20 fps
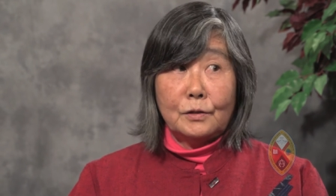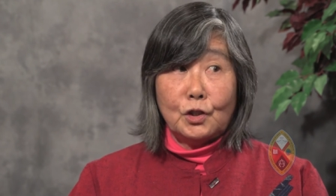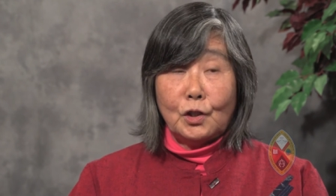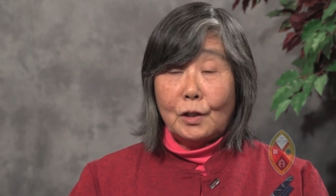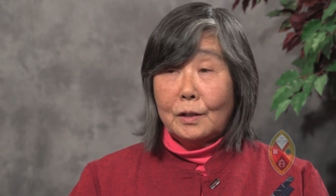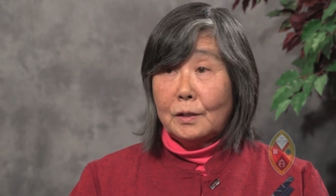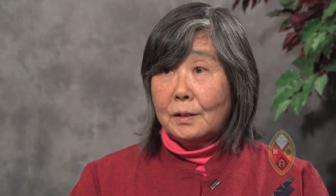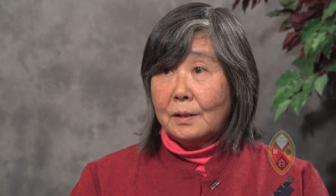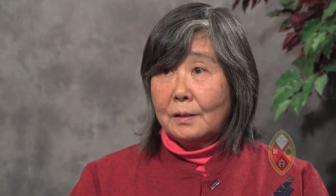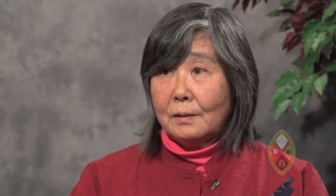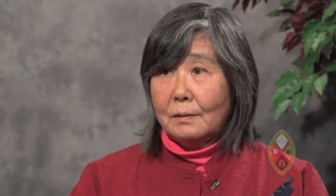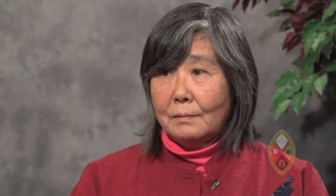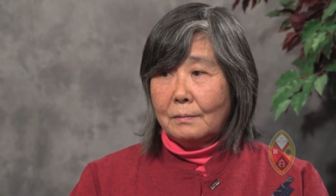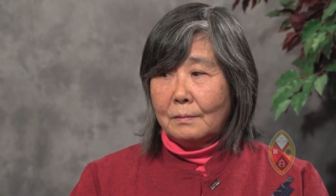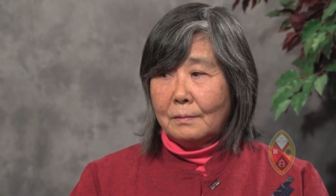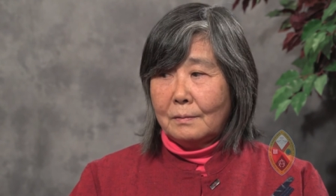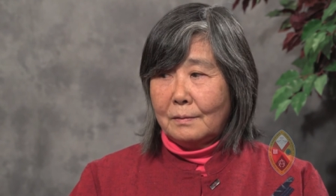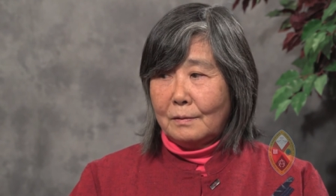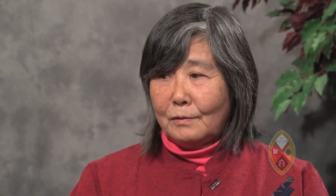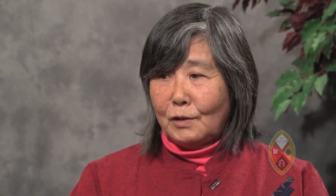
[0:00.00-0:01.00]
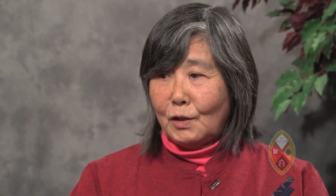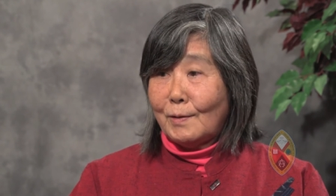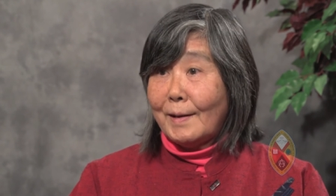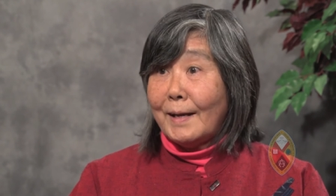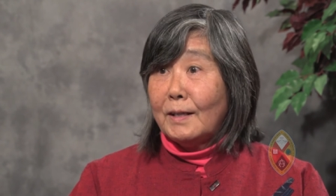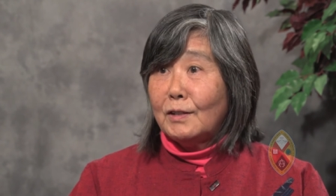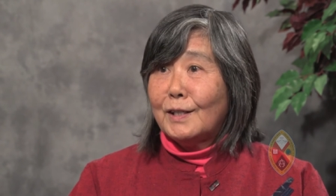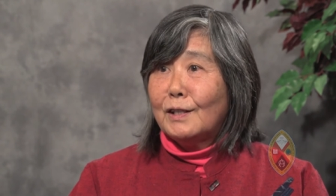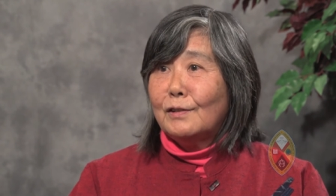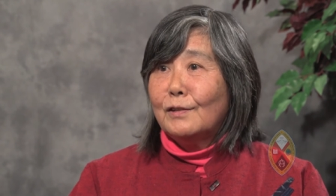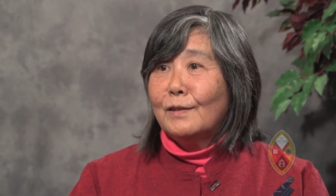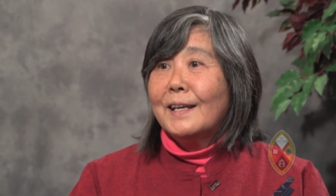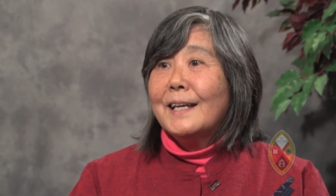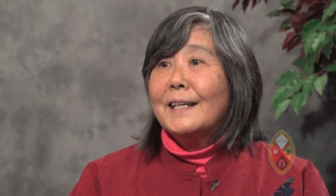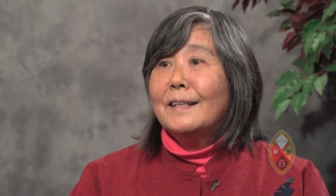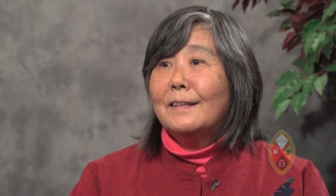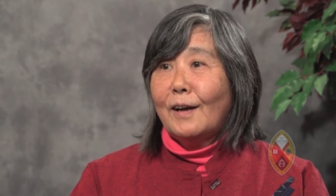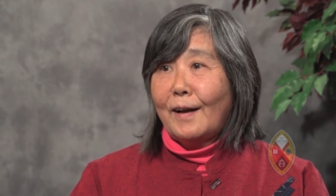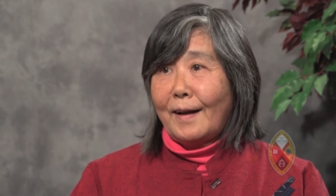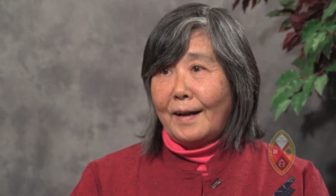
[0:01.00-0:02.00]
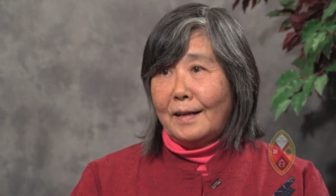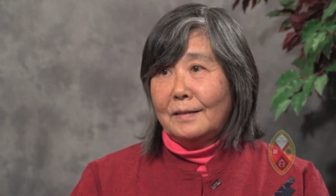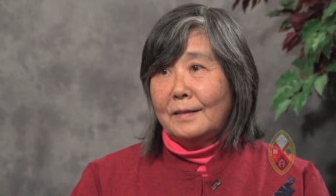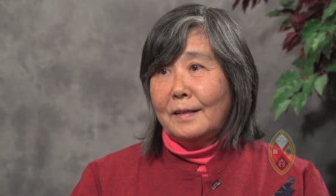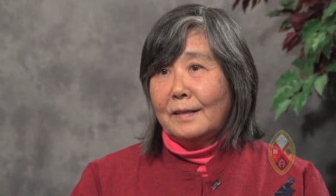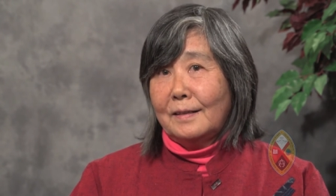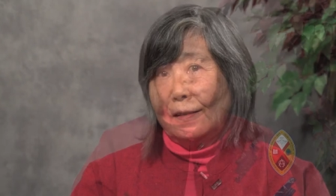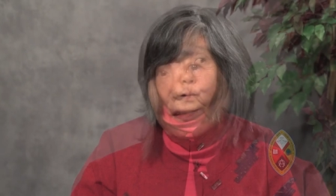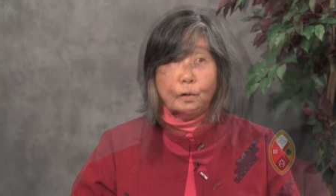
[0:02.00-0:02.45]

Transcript: church-related kindergarten.